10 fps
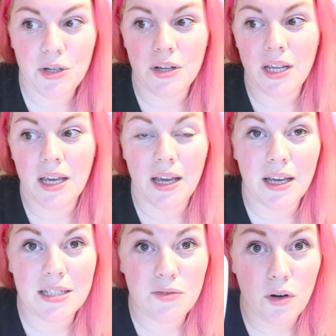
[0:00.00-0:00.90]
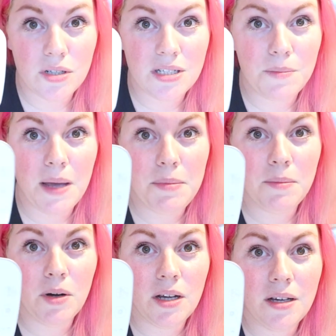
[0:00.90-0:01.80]
you can hear is Fox's baby
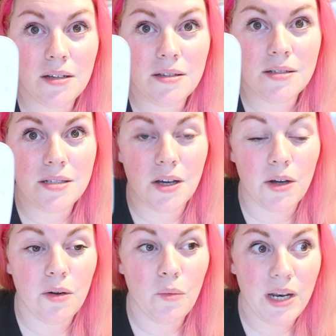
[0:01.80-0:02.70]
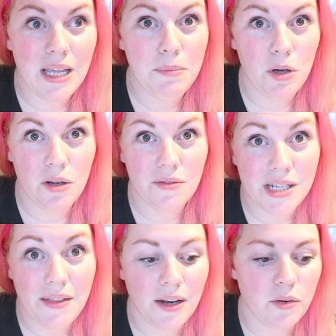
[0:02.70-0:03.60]
monitor. So when he moves,
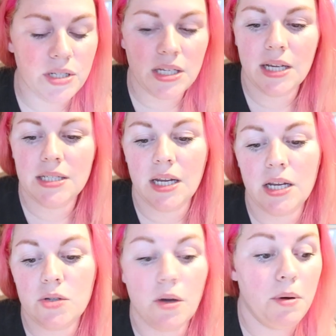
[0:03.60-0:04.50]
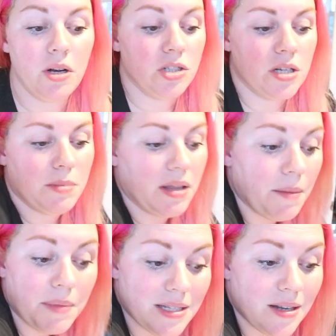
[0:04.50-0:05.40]
that noise kicks in. So I apologise about
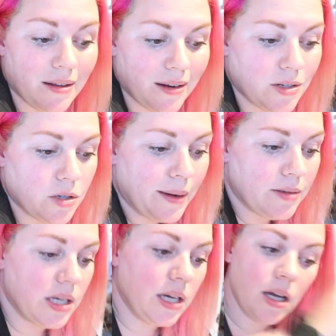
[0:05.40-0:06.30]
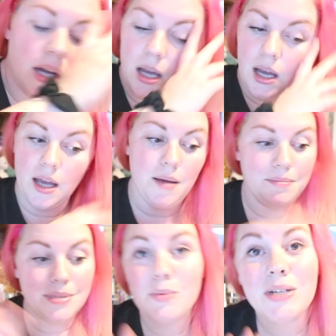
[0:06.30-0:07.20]
that, but there's nothing I can do about it.
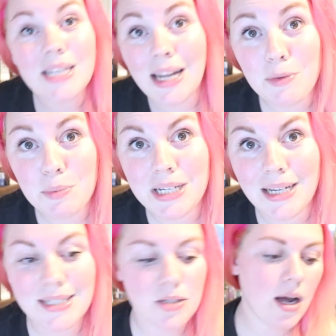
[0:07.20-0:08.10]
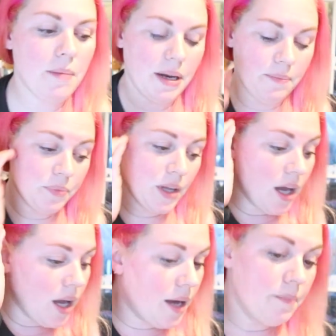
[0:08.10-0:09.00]
Um, so we're just gonna have to pretend it's not happening.
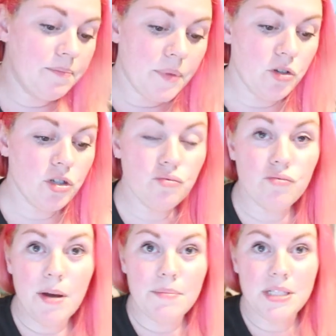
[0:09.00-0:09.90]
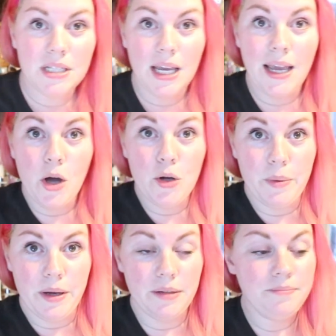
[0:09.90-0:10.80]
Um, I just ripped it
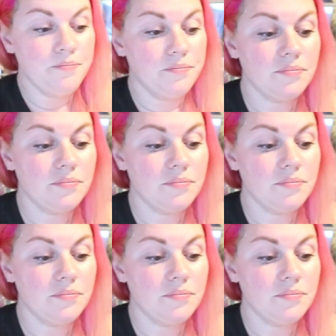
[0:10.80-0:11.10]
open